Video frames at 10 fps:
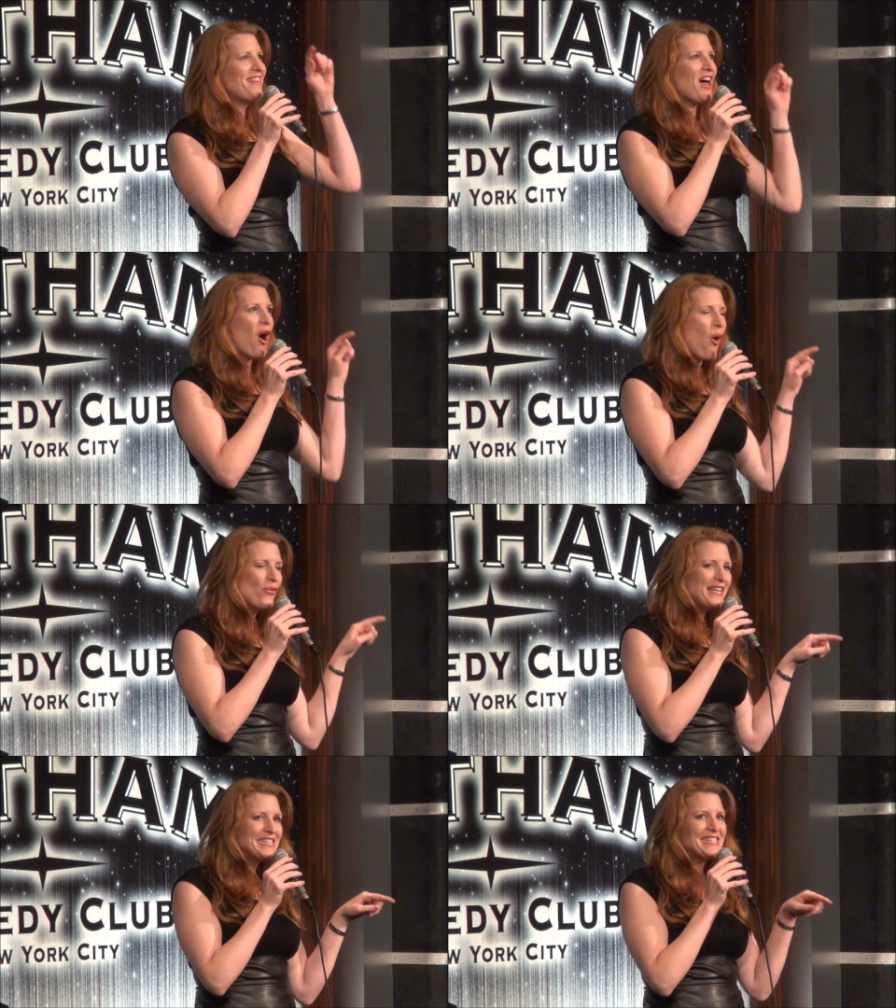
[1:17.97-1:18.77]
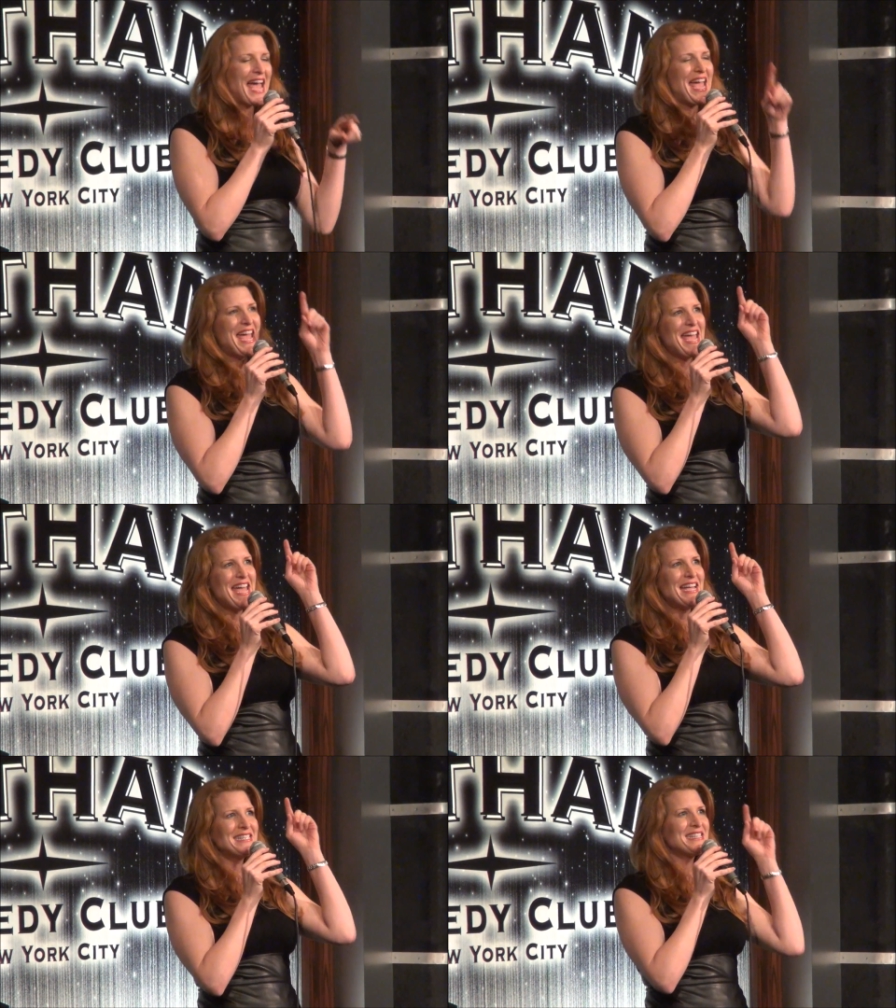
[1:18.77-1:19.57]
the only
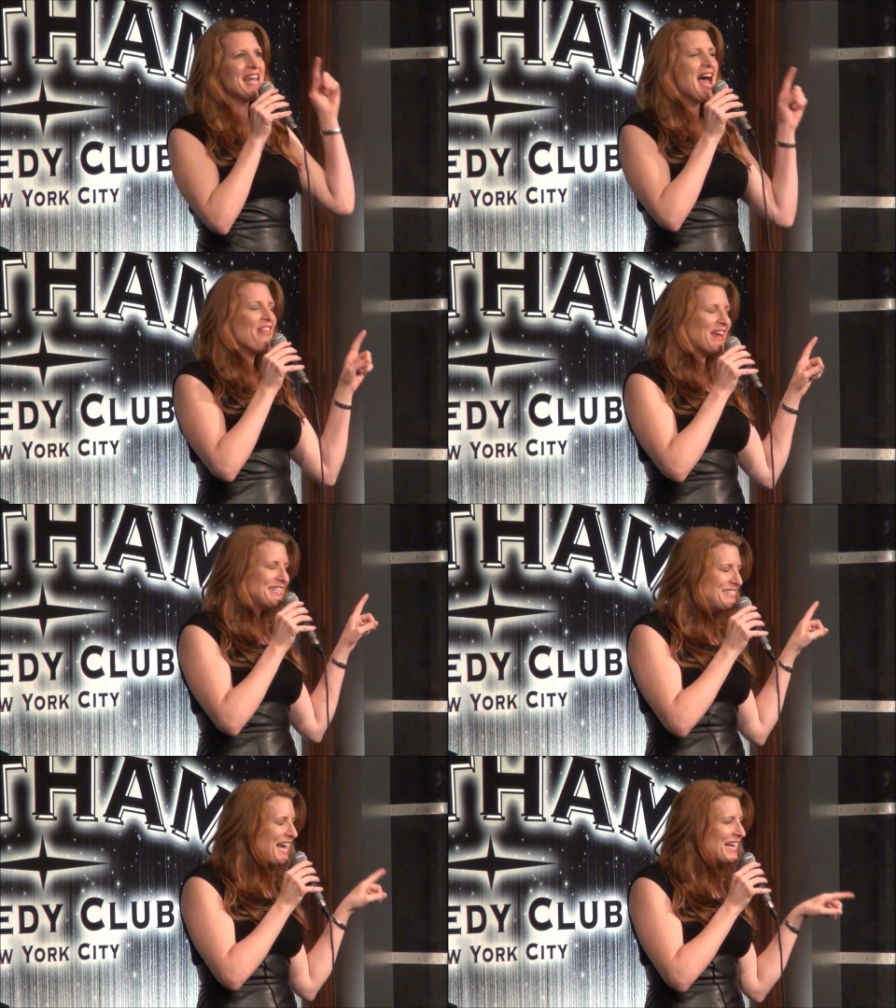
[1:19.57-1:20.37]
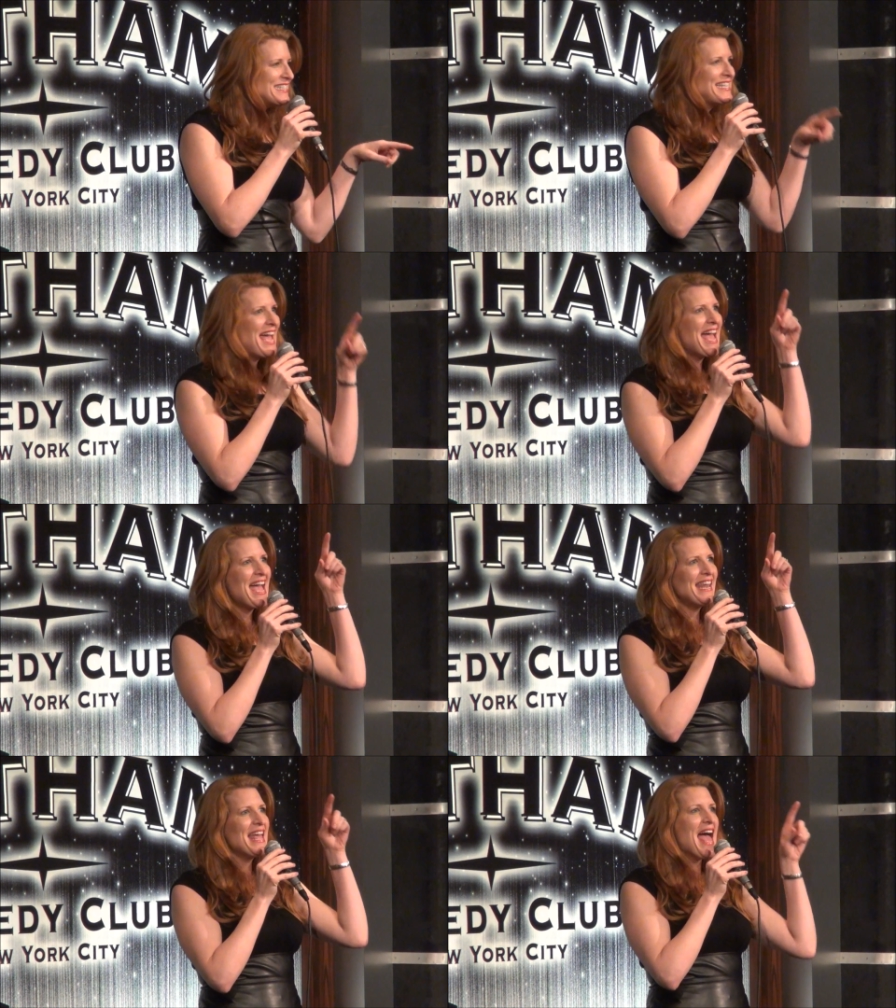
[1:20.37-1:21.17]
sentence that
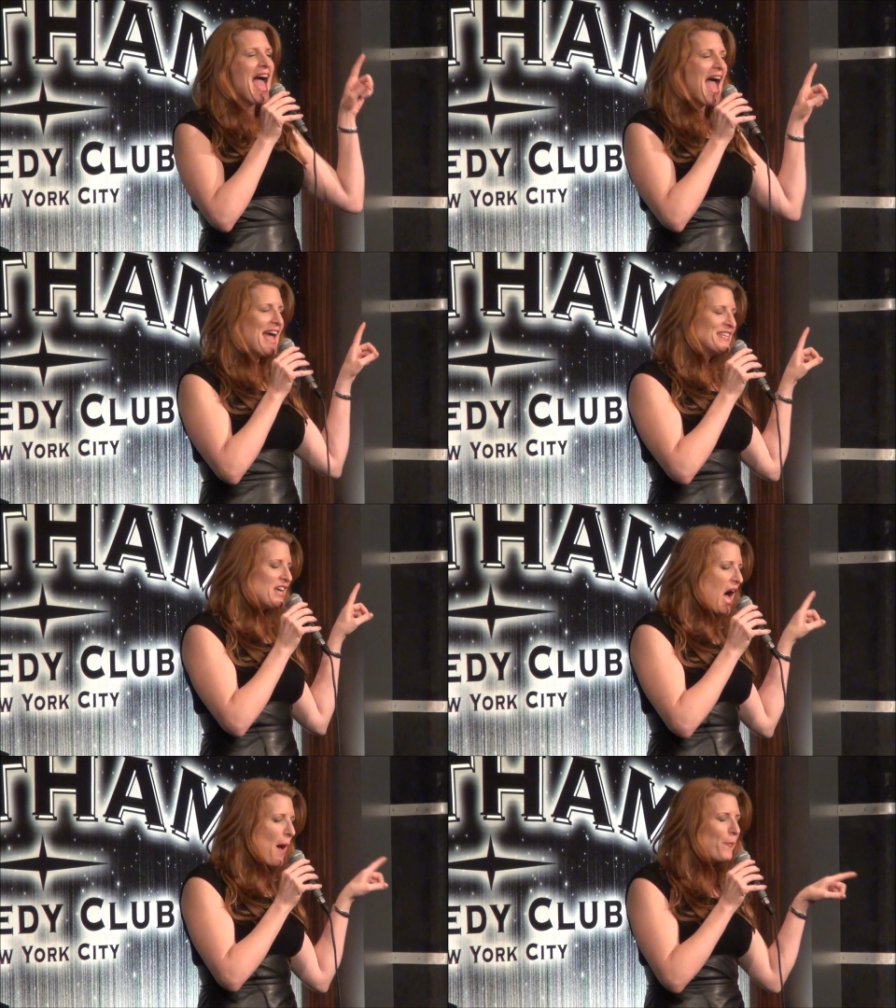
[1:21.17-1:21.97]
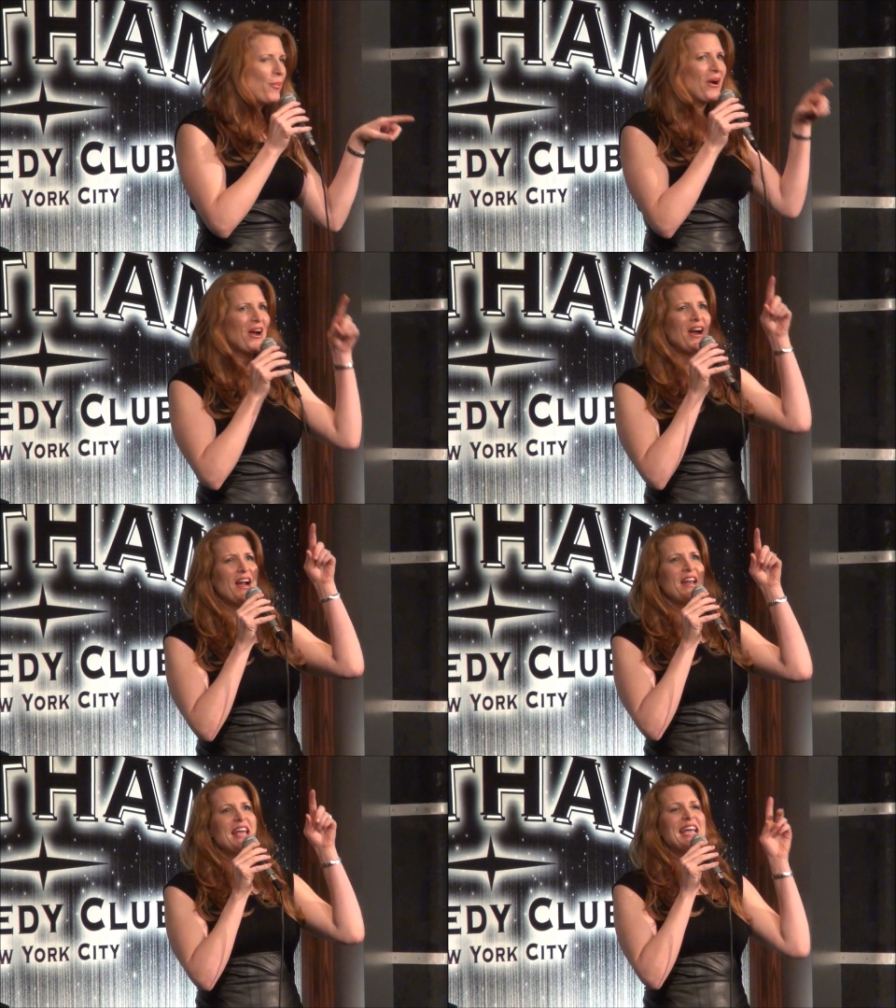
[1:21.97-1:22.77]
doesn't end
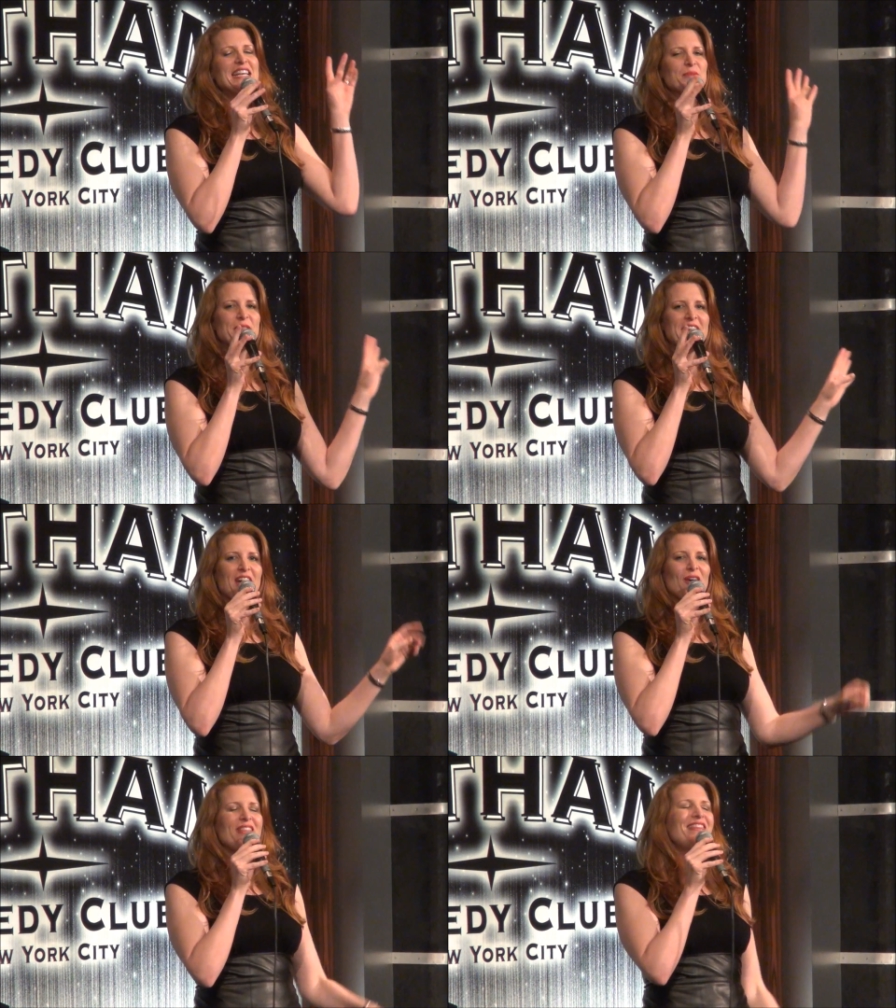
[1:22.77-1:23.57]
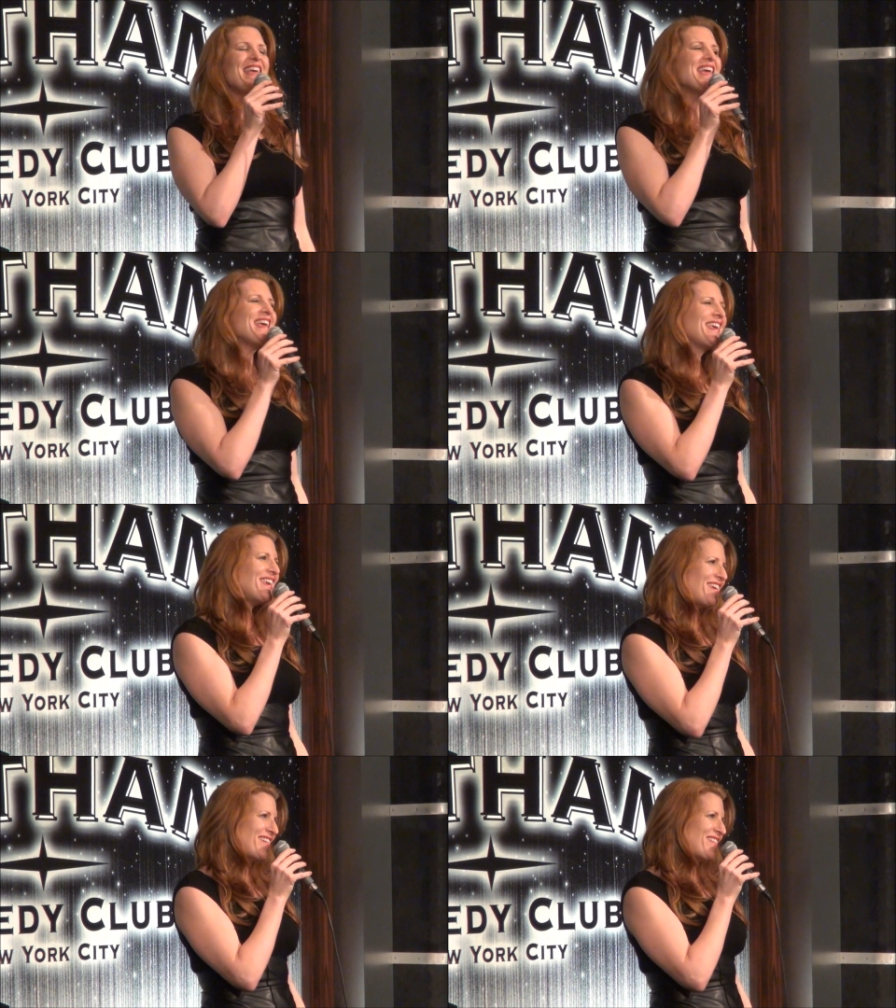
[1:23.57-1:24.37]
upward is when they go, "Thank
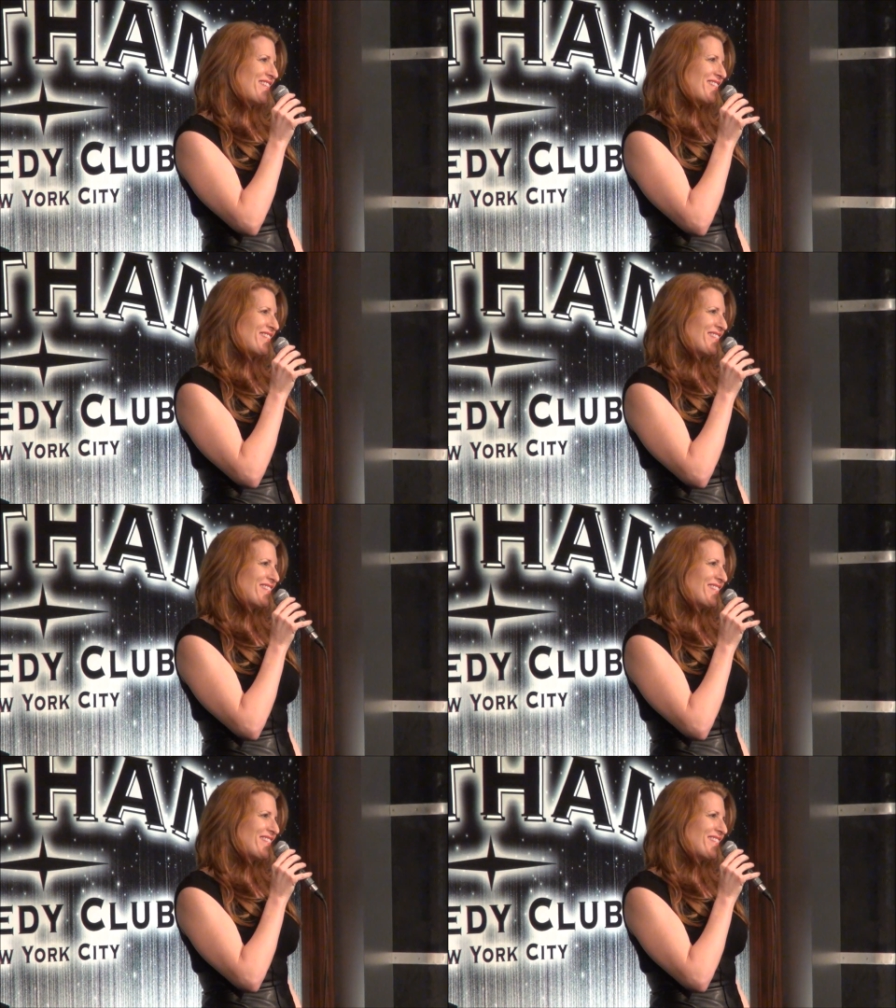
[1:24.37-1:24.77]
you."